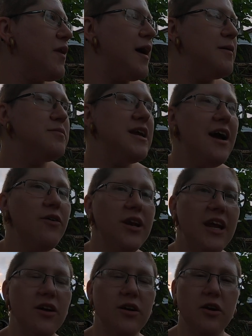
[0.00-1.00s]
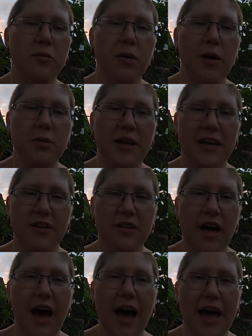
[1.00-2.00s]
I'm down here. You can probably hear
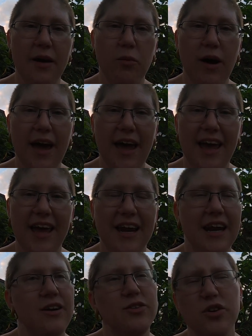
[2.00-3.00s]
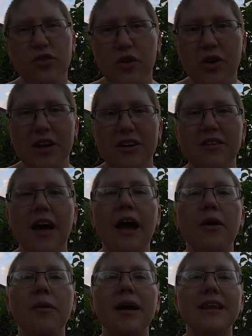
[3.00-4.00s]
the highway, and I don't know if you can hear the
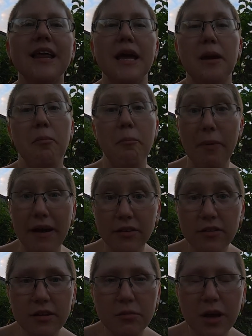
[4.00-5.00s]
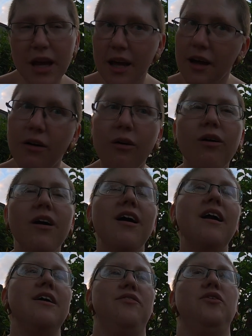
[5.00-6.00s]
highway like better than me,
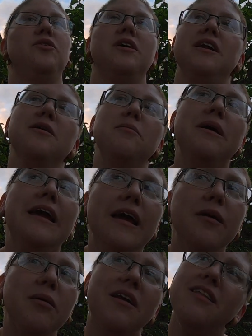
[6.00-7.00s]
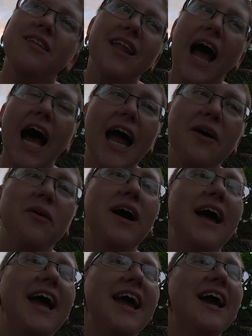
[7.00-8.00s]
or if you can hear me better than the
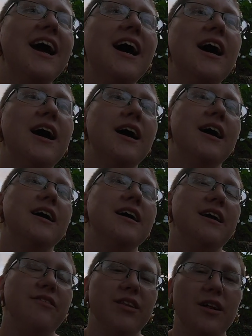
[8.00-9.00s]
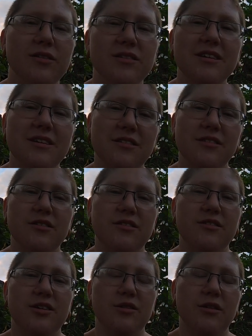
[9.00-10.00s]
highway, even though it's like
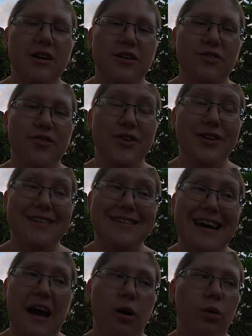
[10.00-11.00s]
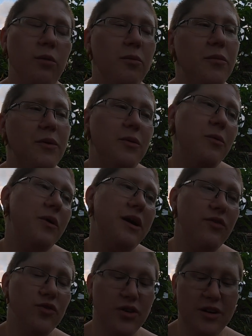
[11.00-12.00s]
200 foot down,
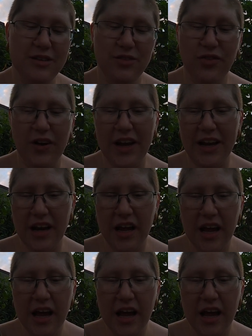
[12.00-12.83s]
whatever, it's fine.